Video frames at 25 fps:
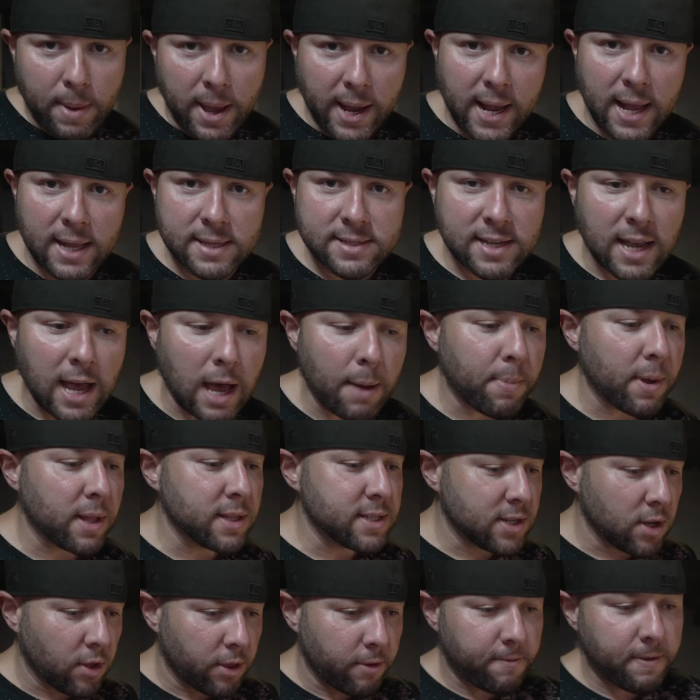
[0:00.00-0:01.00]
back on top
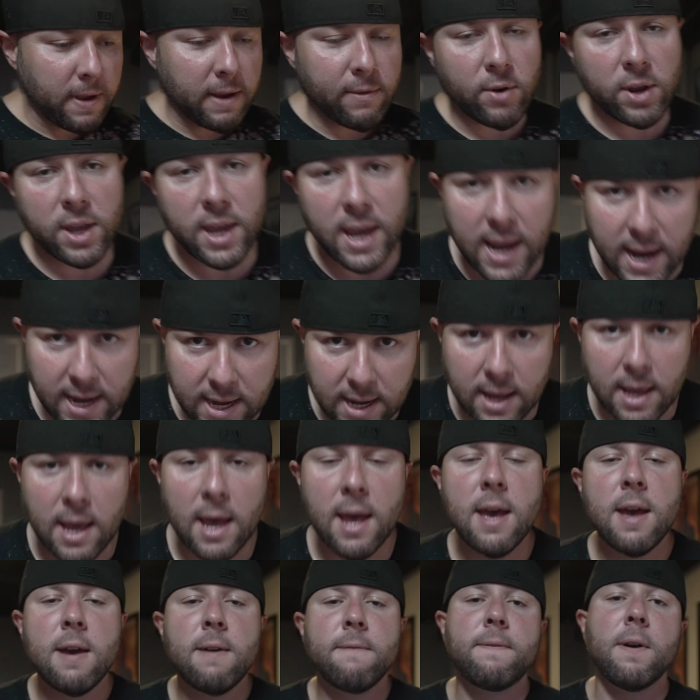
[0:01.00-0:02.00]
until their favorite candy
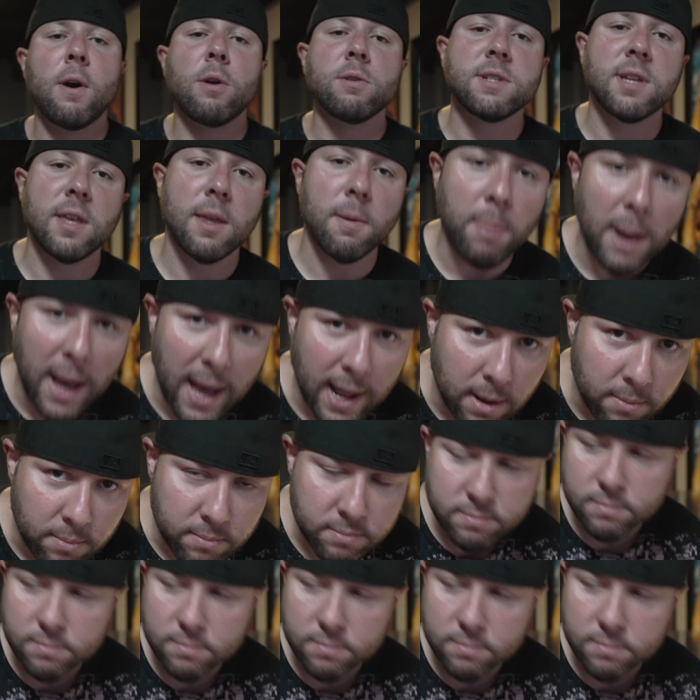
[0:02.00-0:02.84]
fell to the bottom,